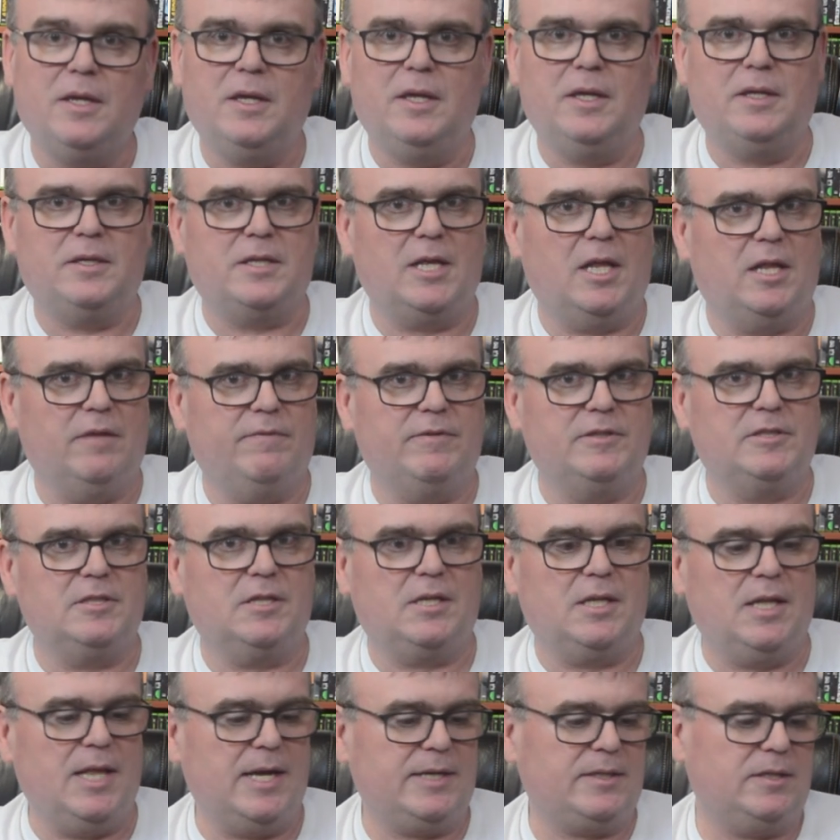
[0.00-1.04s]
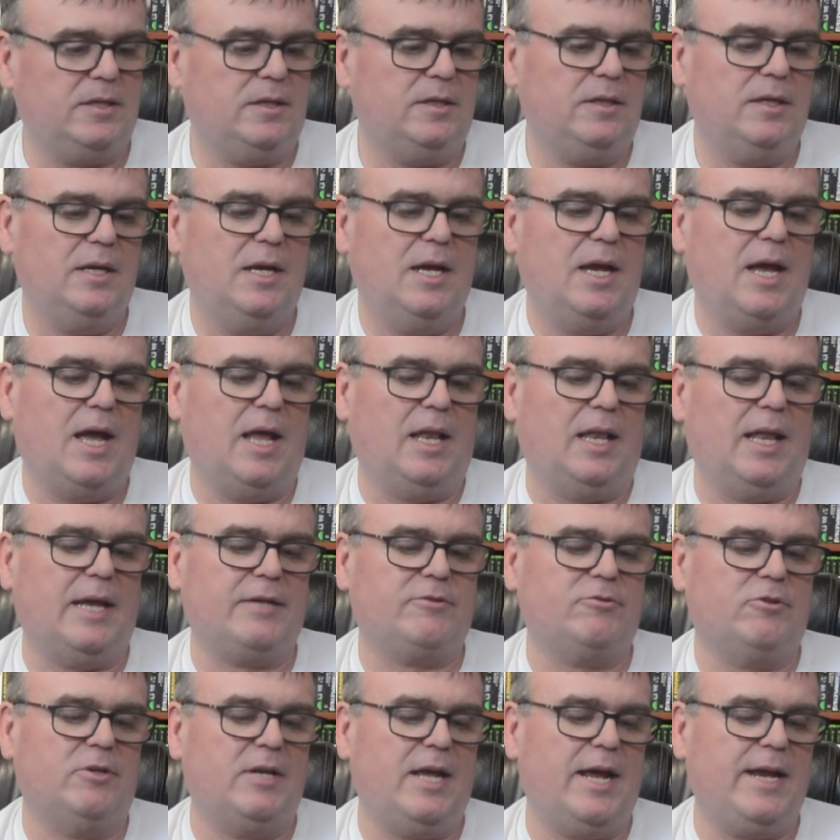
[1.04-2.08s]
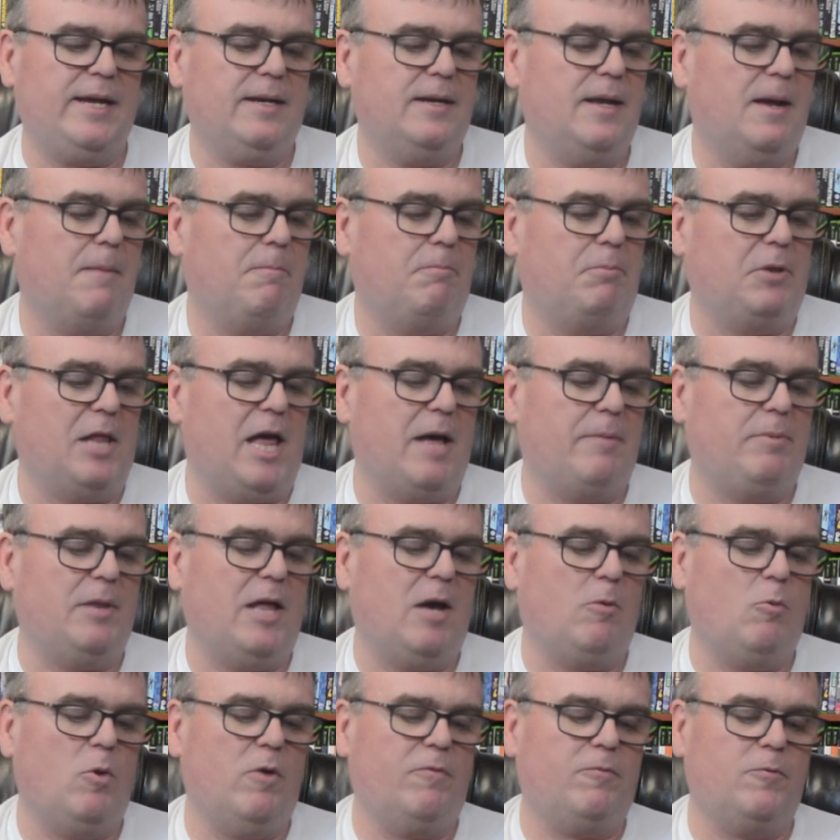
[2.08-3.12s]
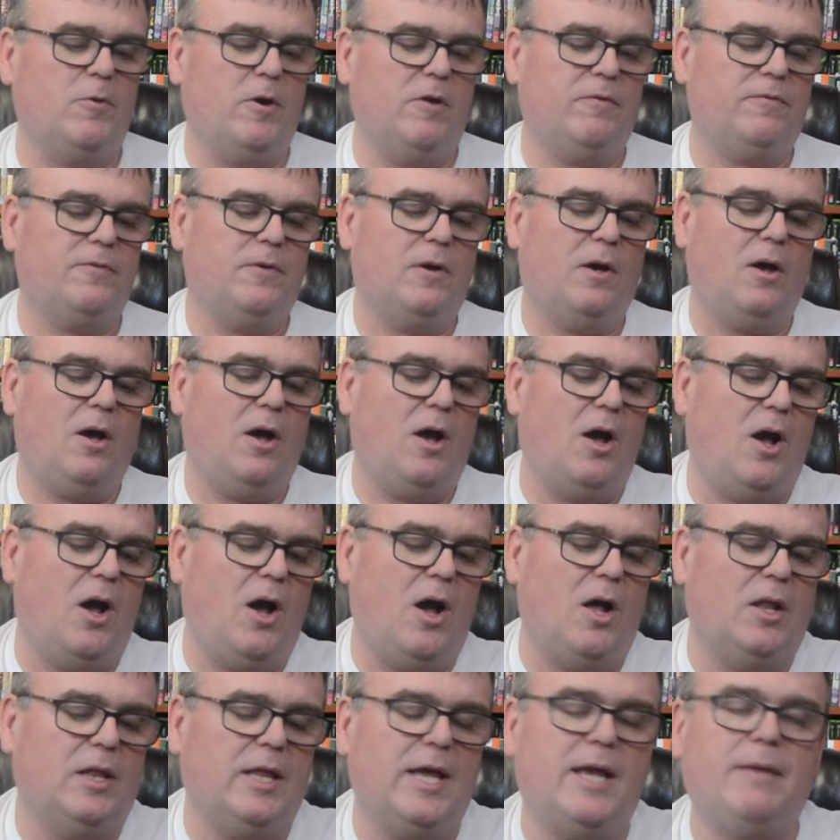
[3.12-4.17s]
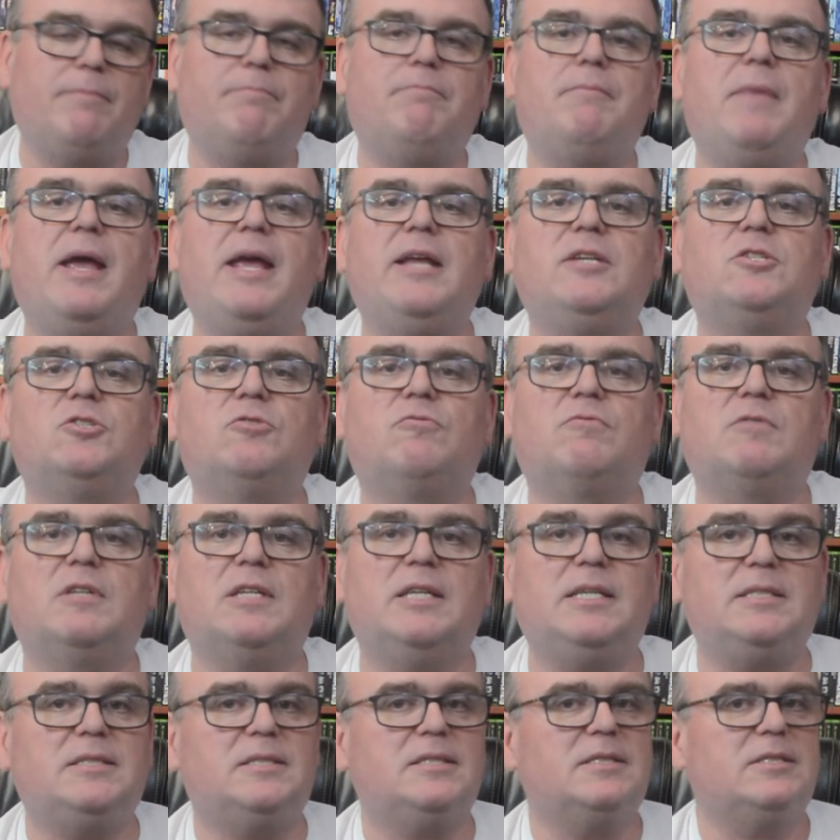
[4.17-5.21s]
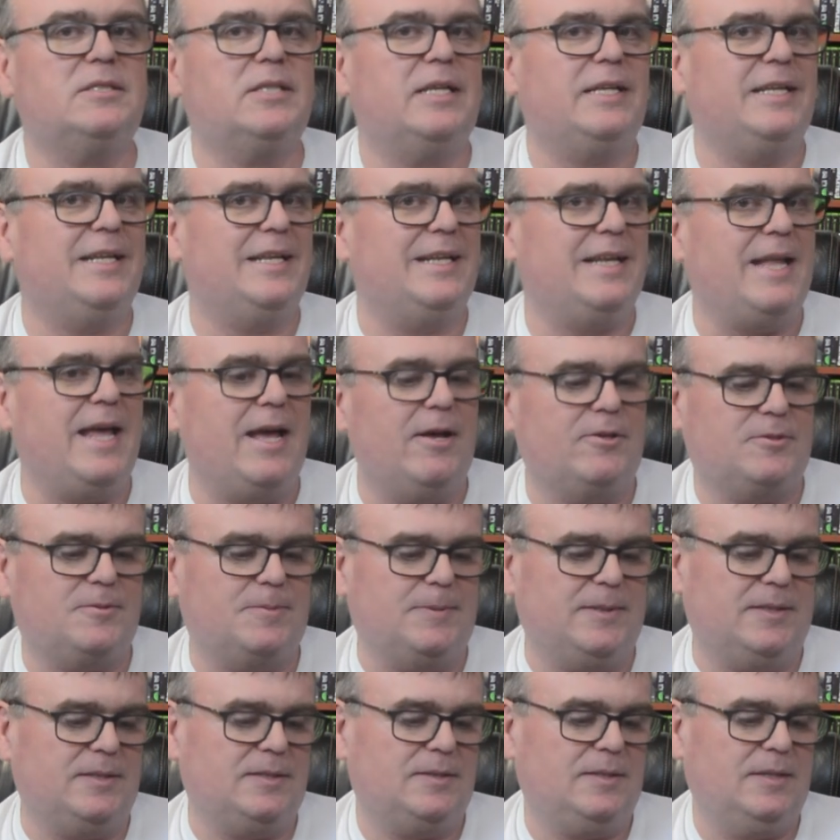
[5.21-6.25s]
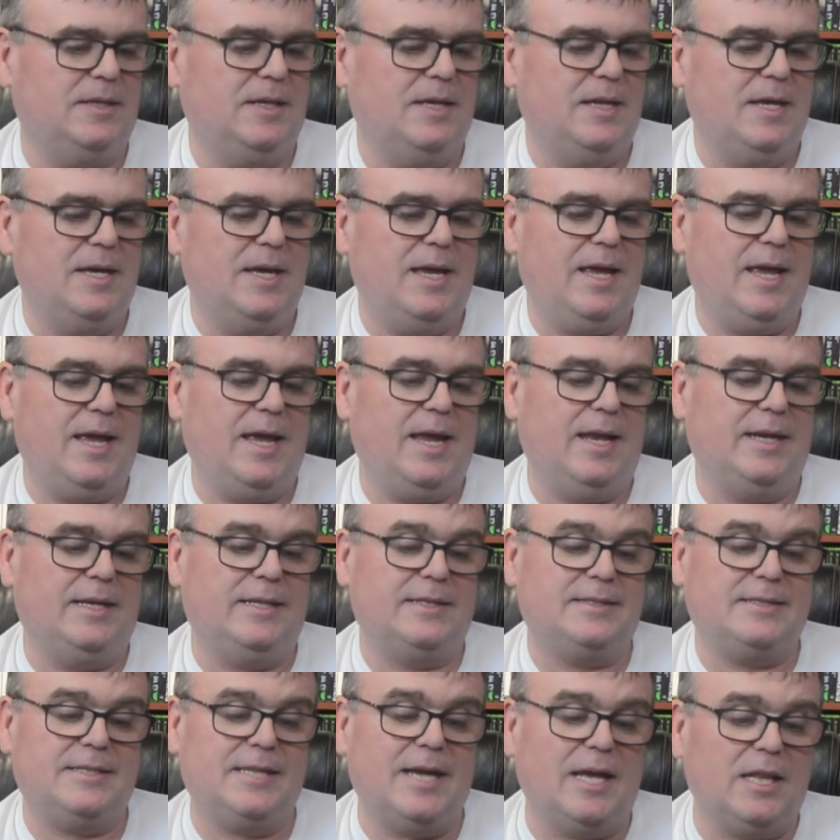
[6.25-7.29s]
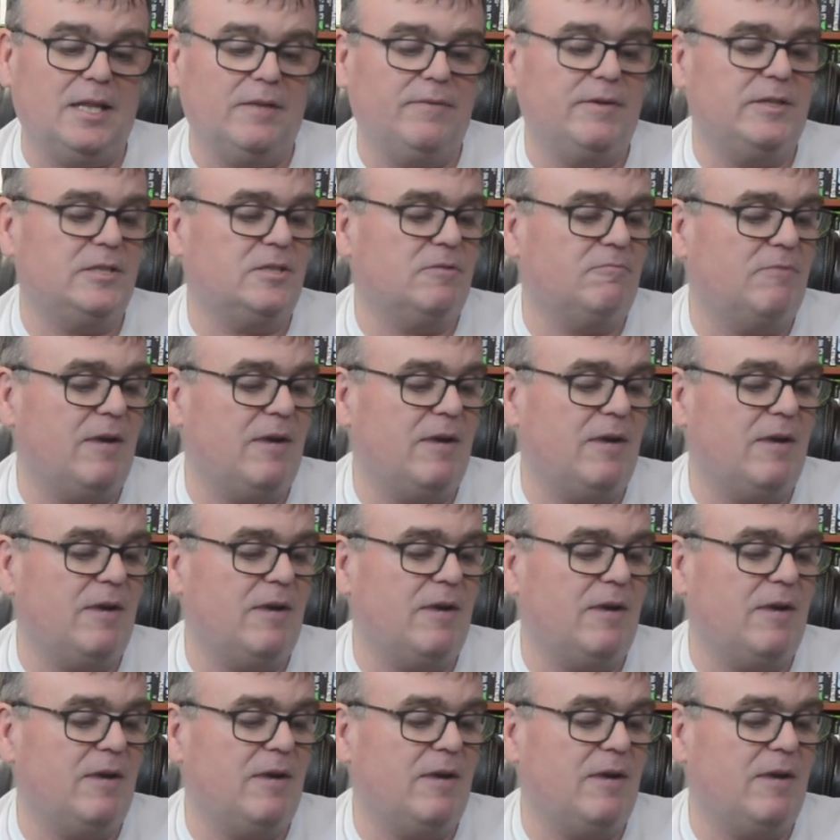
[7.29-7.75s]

Intellivision Collector, Electronite, Blah Blah Woof Woof all had major releases and announcements. And Intellivision